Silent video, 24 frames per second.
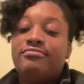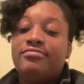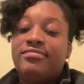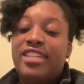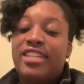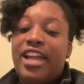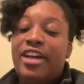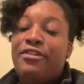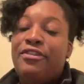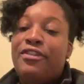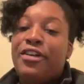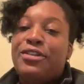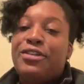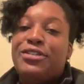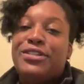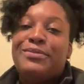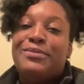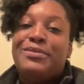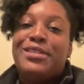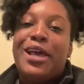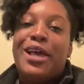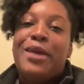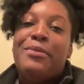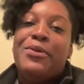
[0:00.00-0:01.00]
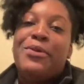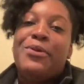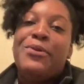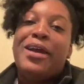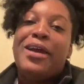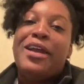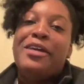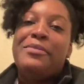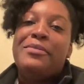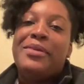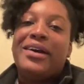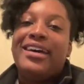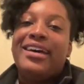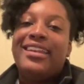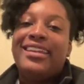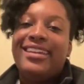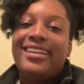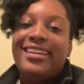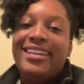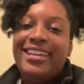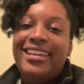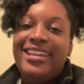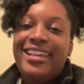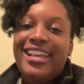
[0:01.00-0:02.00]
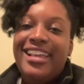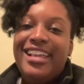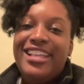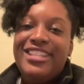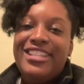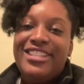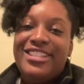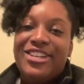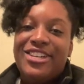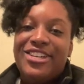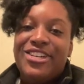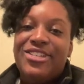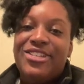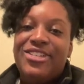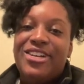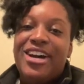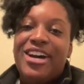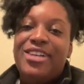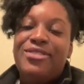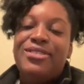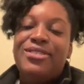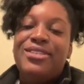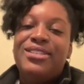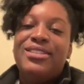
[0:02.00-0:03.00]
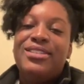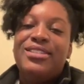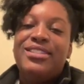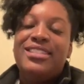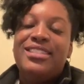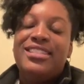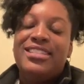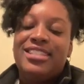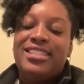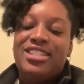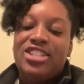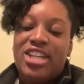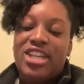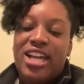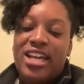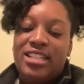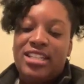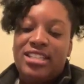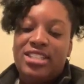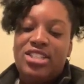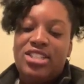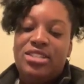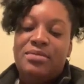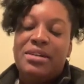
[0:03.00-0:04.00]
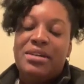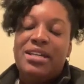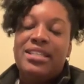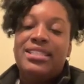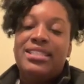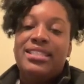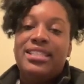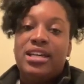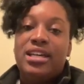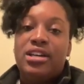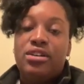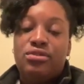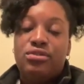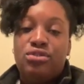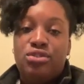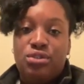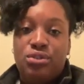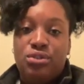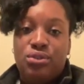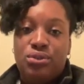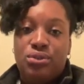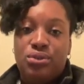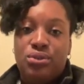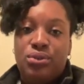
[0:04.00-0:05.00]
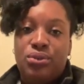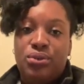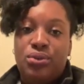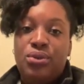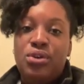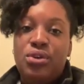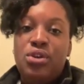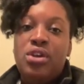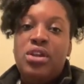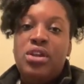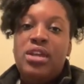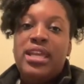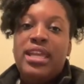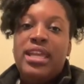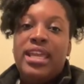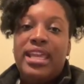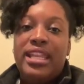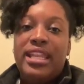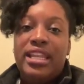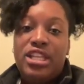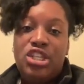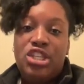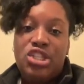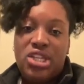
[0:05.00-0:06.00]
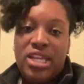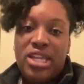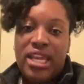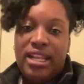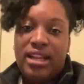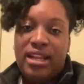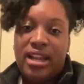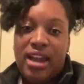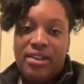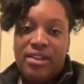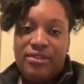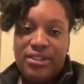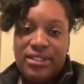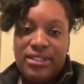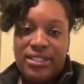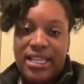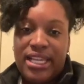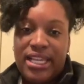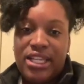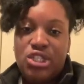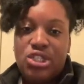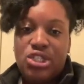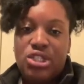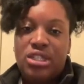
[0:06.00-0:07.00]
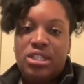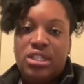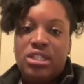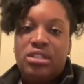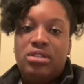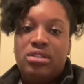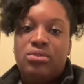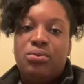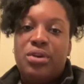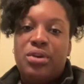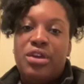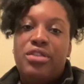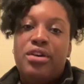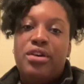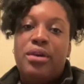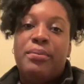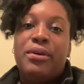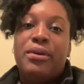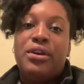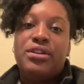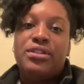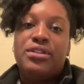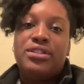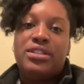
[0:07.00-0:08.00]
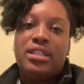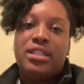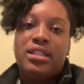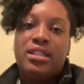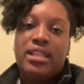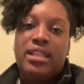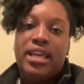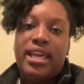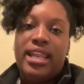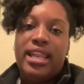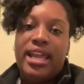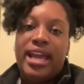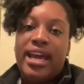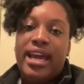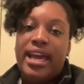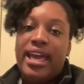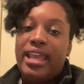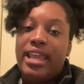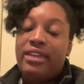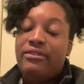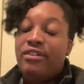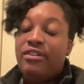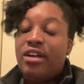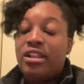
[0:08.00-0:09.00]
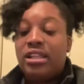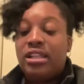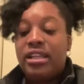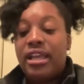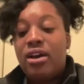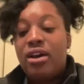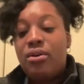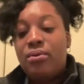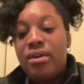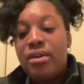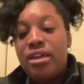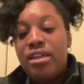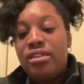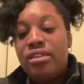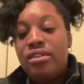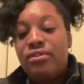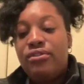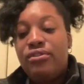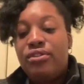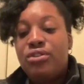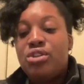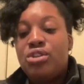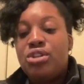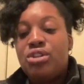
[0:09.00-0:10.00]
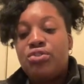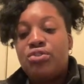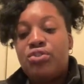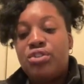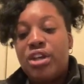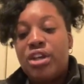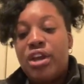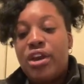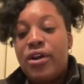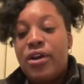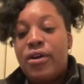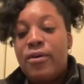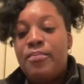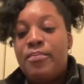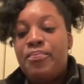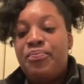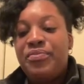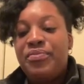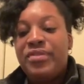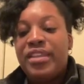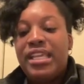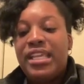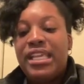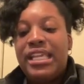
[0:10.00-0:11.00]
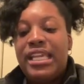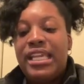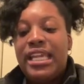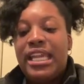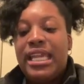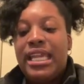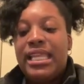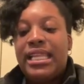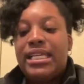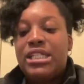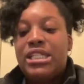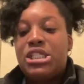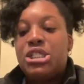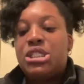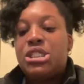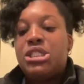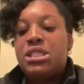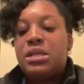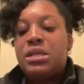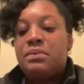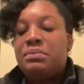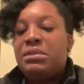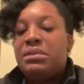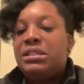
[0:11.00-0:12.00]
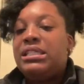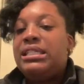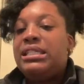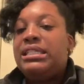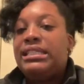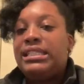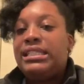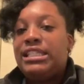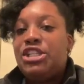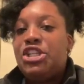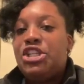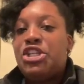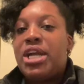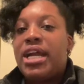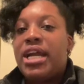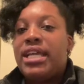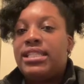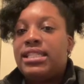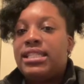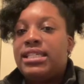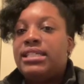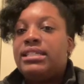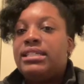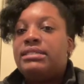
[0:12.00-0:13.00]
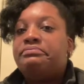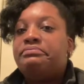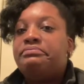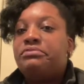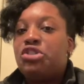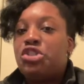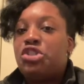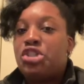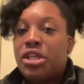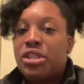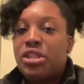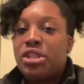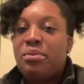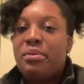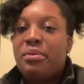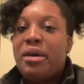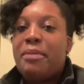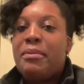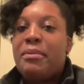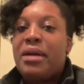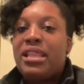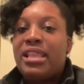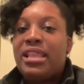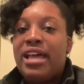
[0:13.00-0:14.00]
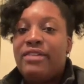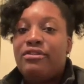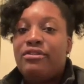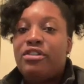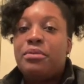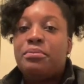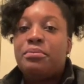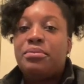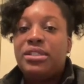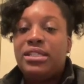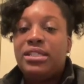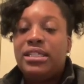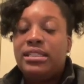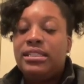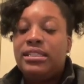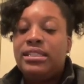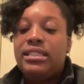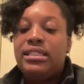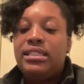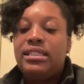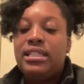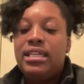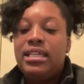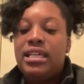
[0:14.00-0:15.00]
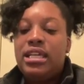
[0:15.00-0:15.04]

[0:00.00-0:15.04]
I felt some type of way about it. So I was challenging myself to initiate a conversation with a person that I had fallen out with a few years ago. And I just completely tried to shut them out of my life completely.